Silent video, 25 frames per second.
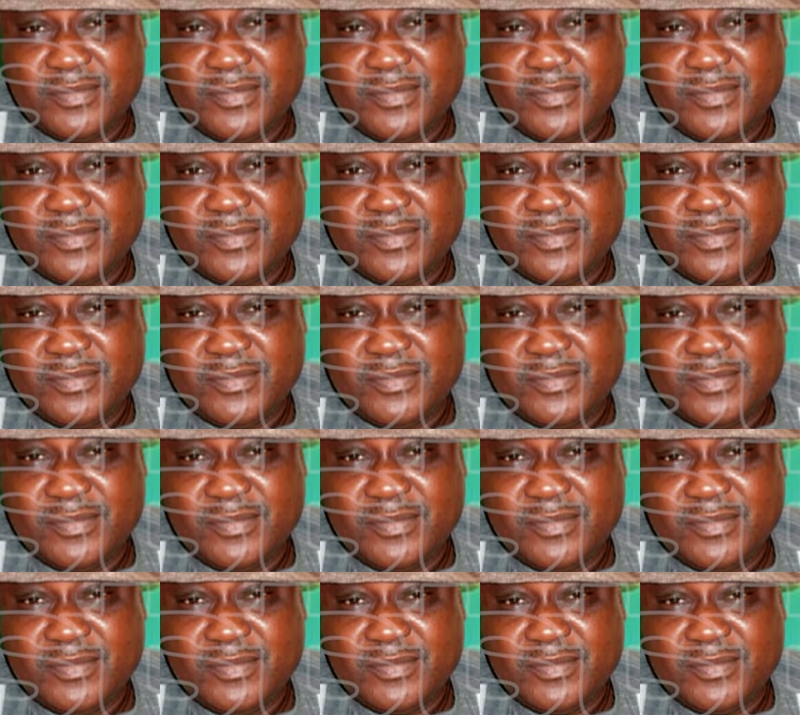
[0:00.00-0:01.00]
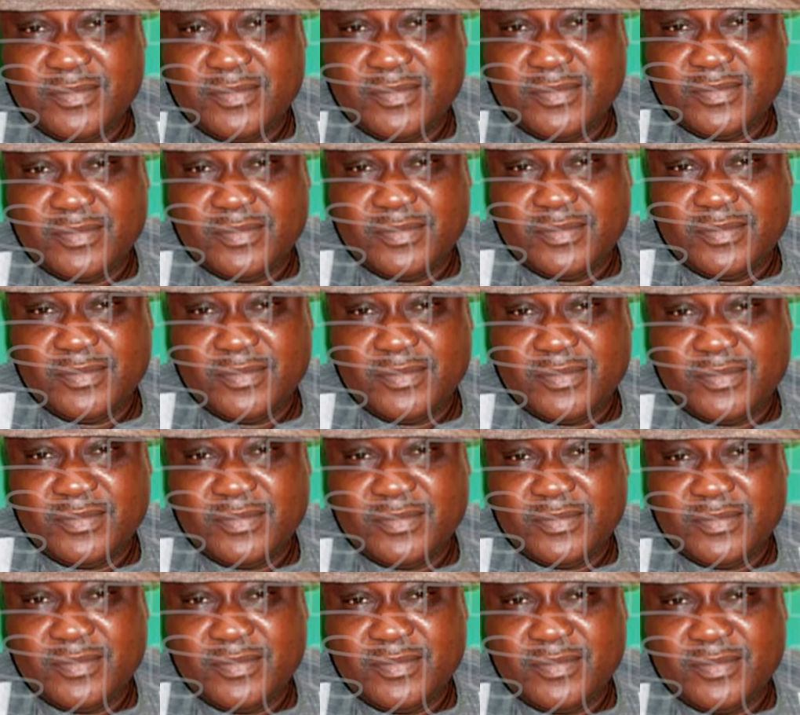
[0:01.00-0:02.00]

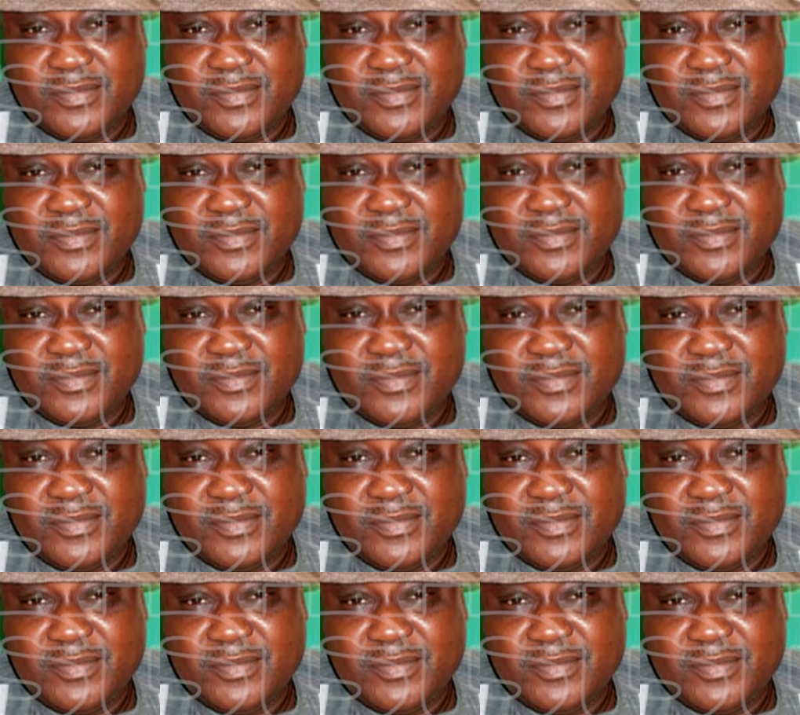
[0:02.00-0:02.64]
(not speaking)